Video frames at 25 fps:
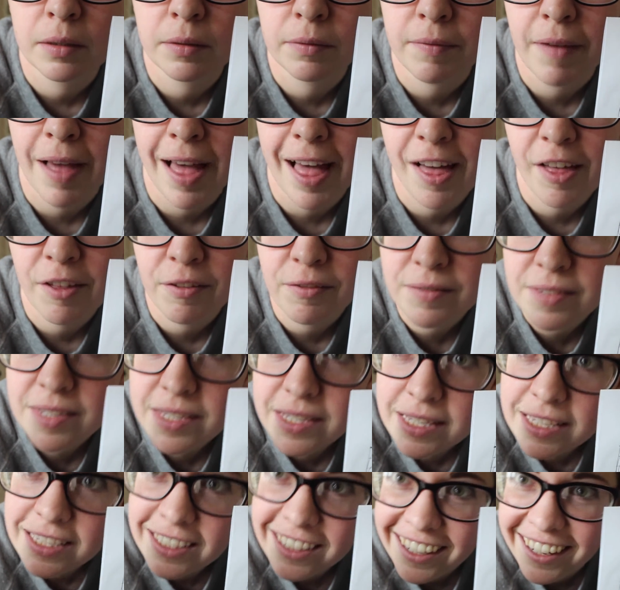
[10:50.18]

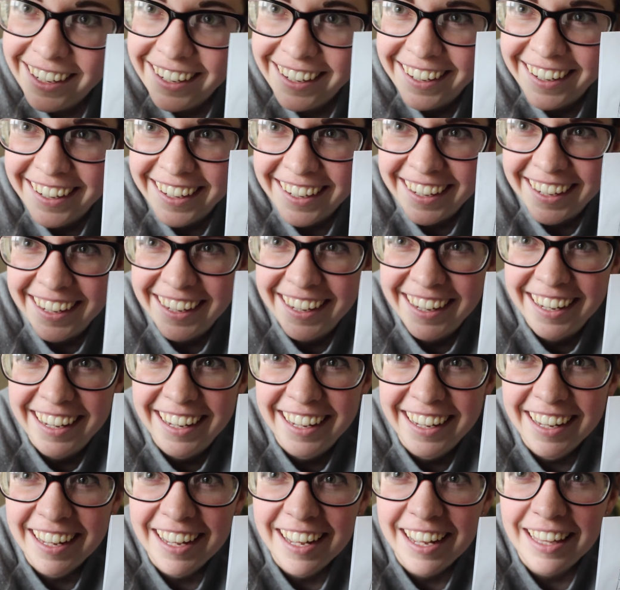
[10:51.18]
valves,
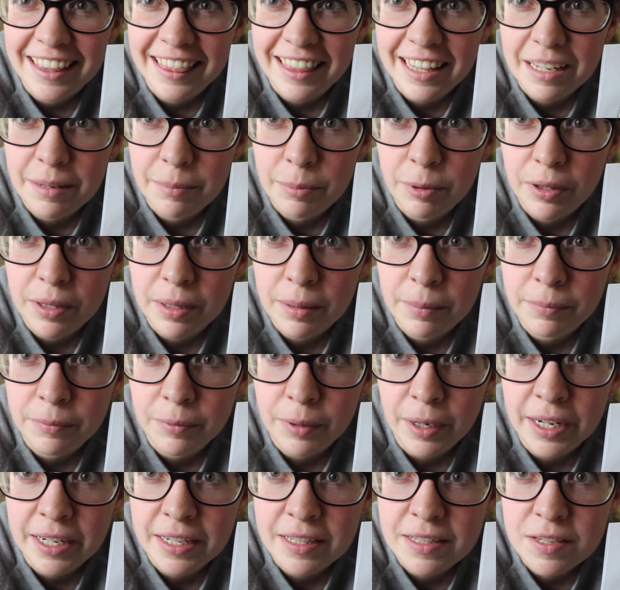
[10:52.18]
label them,
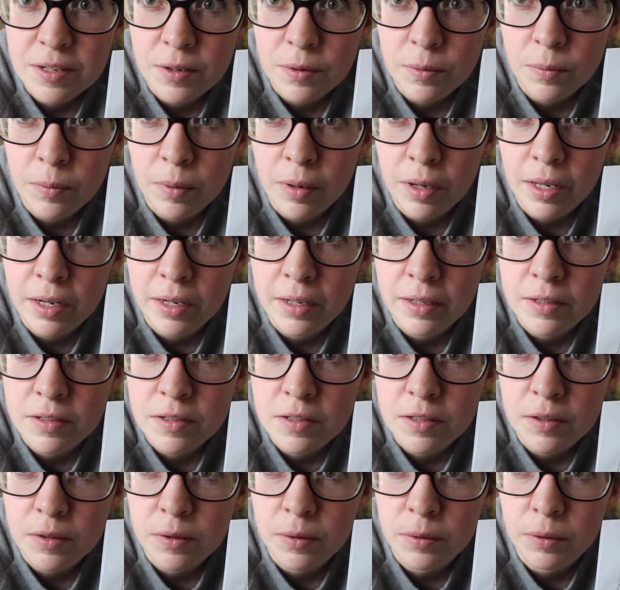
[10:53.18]
right? So 1,
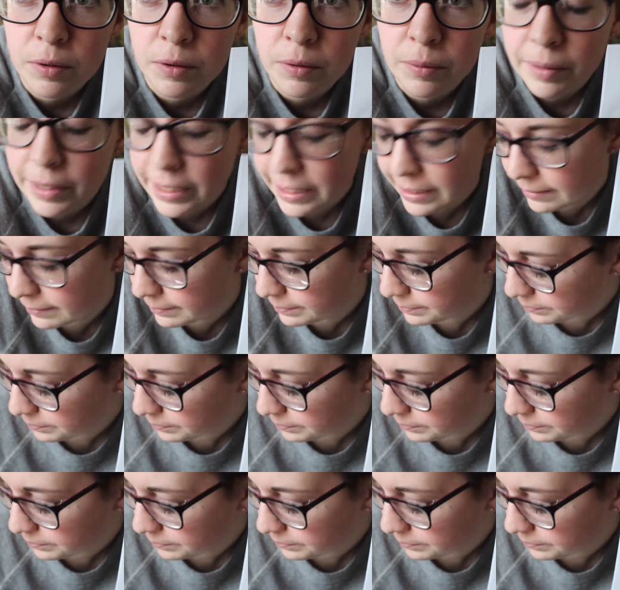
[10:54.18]
2, 3. If